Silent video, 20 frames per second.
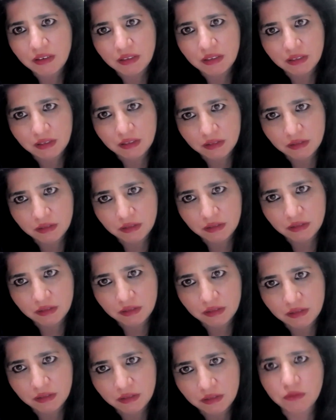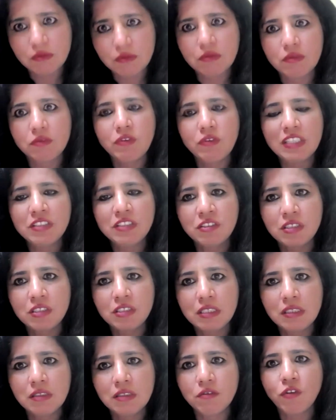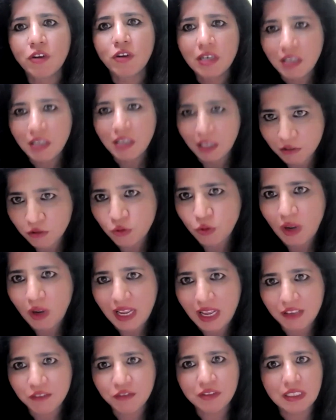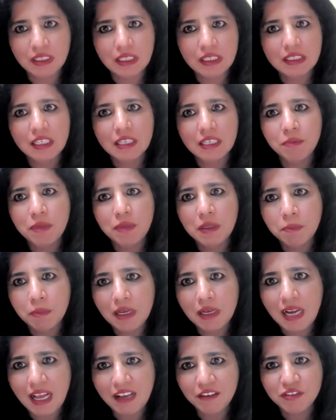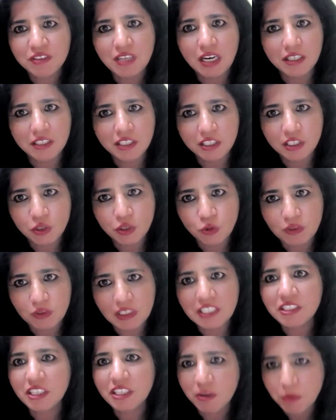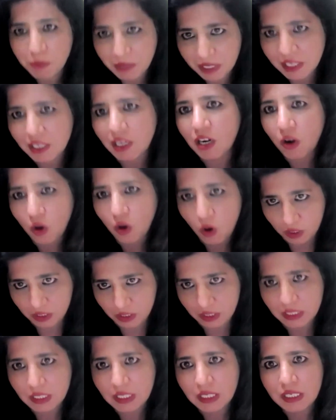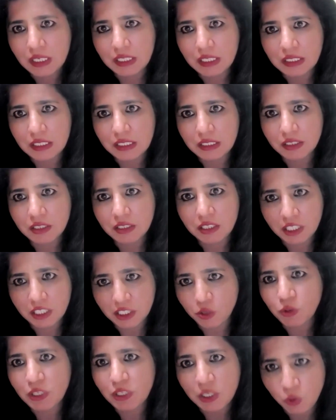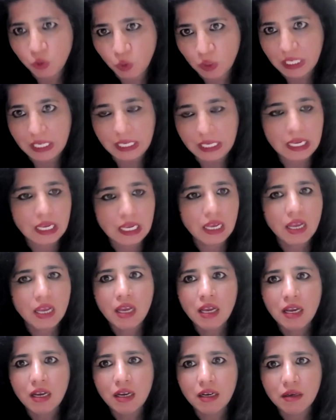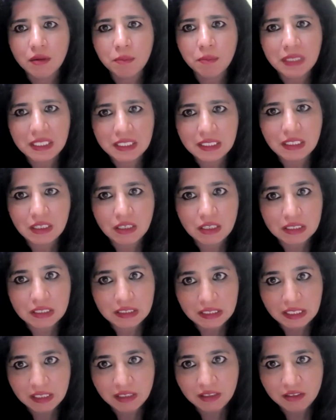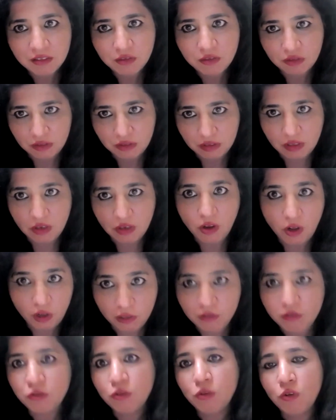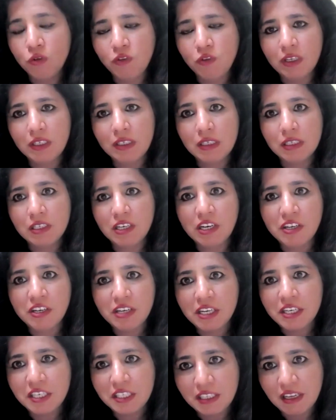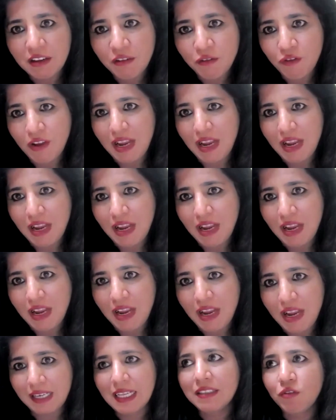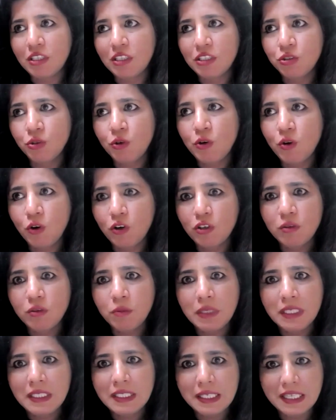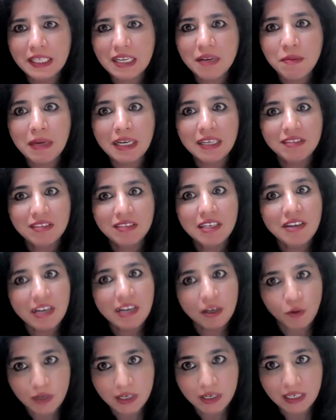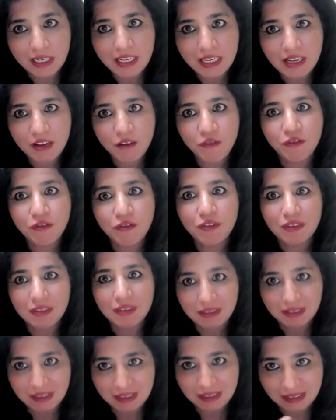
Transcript: in Western world also, I have seen that people have started using turmeric a lot in their day-to-day cooking. But there is also one contradicting fact that one should not be taking medicine regularly if